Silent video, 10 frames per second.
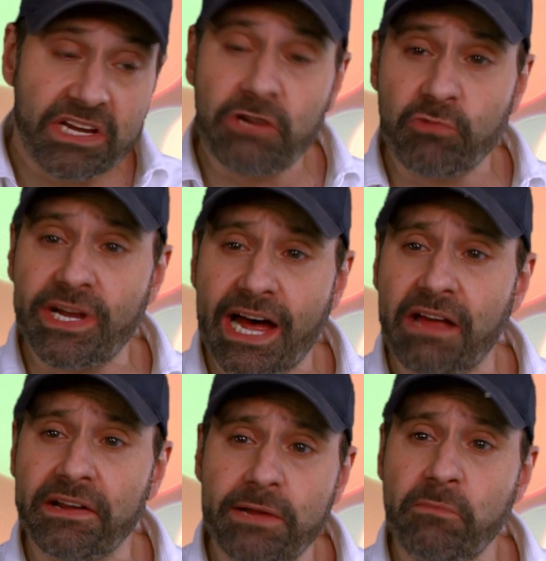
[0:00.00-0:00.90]
in
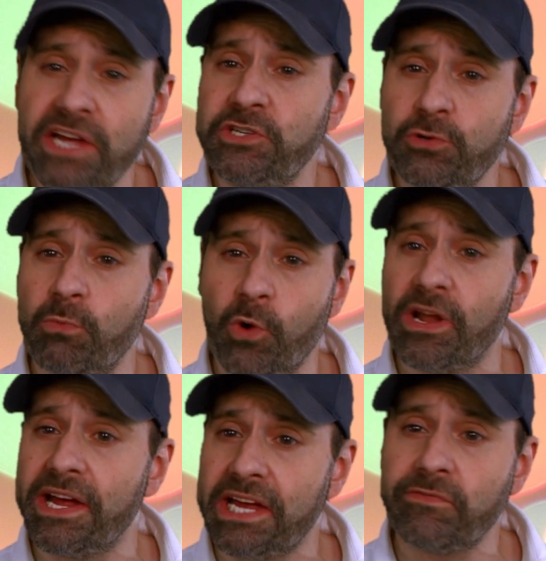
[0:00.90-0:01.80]
reality makes you more
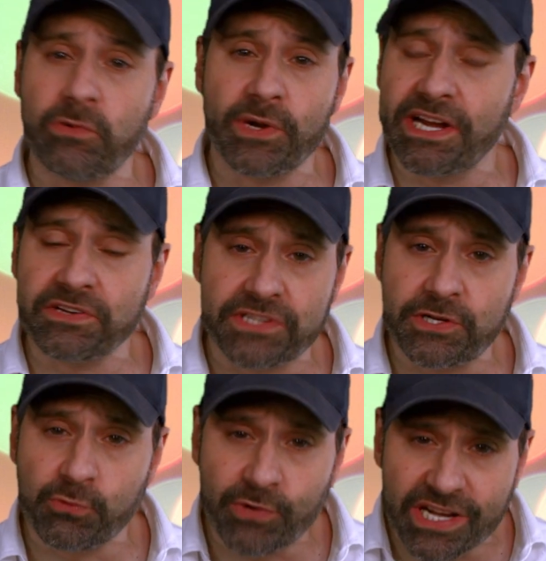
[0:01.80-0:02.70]
like everyone else
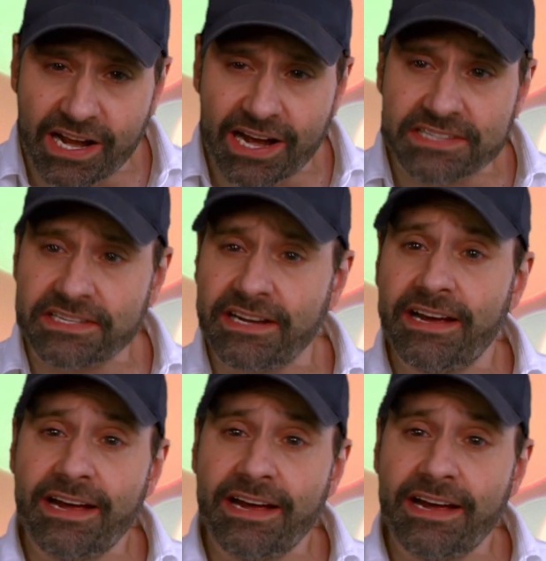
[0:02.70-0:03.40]
than you realize,